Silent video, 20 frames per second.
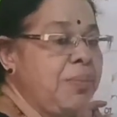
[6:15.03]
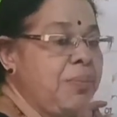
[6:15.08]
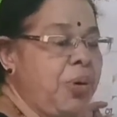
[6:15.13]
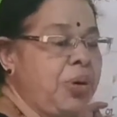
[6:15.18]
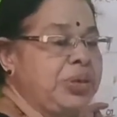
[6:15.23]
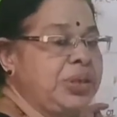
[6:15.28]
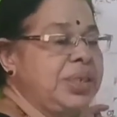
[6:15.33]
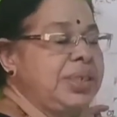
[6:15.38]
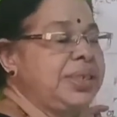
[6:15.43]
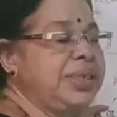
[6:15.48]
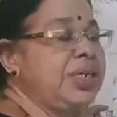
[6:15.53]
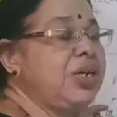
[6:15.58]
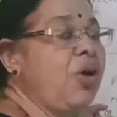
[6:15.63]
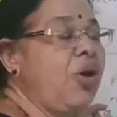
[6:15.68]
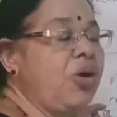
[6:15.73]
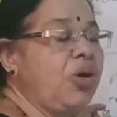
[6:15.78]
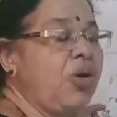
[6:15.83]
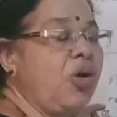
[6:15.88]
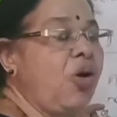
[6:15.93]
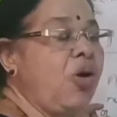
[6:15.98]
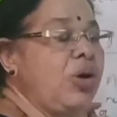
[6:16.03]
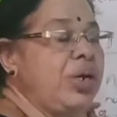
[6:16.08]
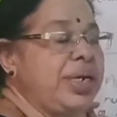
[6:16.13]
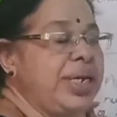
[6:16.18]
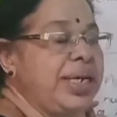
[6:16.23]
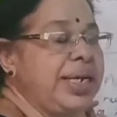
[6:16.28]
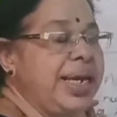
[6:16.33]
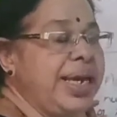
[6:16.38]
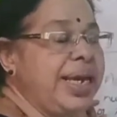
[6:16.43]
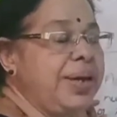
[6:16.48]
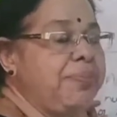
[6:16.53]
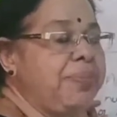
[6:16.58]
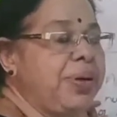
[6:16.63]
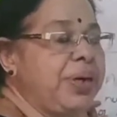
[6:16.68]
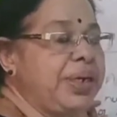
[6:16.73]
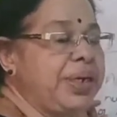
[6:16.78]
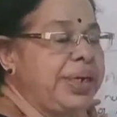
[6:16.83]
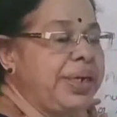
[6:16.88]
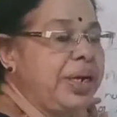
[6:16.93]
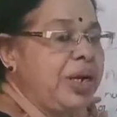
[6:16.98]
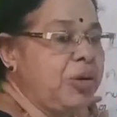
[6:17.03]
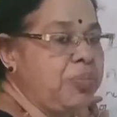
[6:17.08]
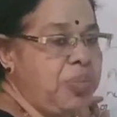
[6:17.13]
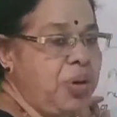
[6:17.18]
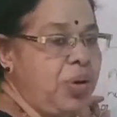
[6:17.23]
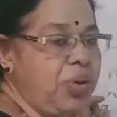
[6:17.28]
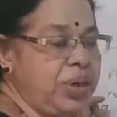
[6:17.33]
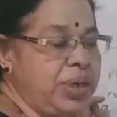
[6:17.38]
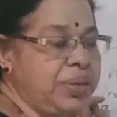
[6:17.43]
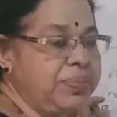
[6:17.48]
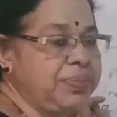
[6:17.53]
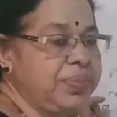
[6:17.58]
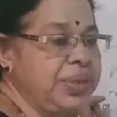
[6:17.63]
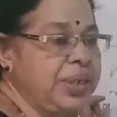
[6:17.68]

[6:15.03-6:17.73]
possessing or holding a particular bond.